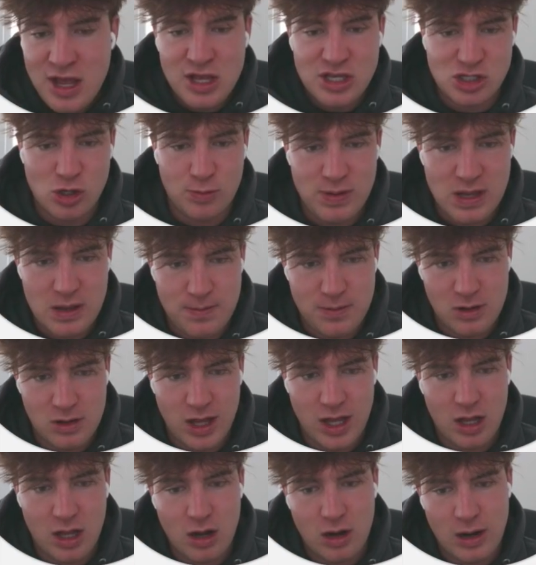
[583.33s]
So people are
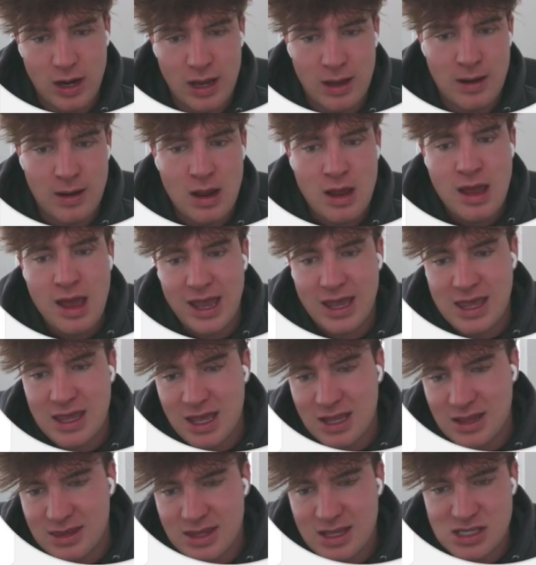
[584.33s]
like, all right, I can
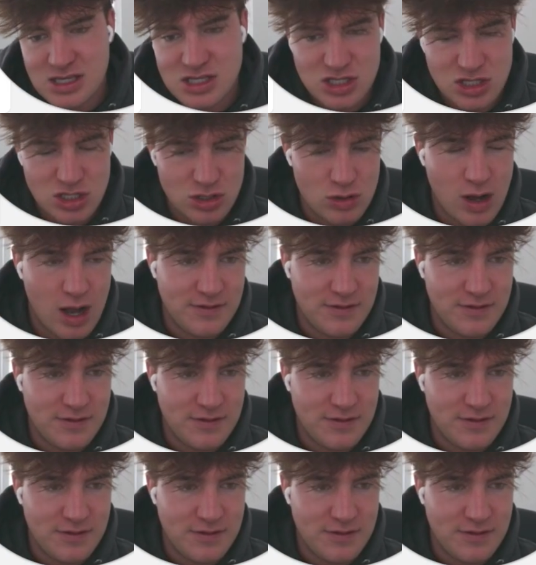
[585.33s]
get this too.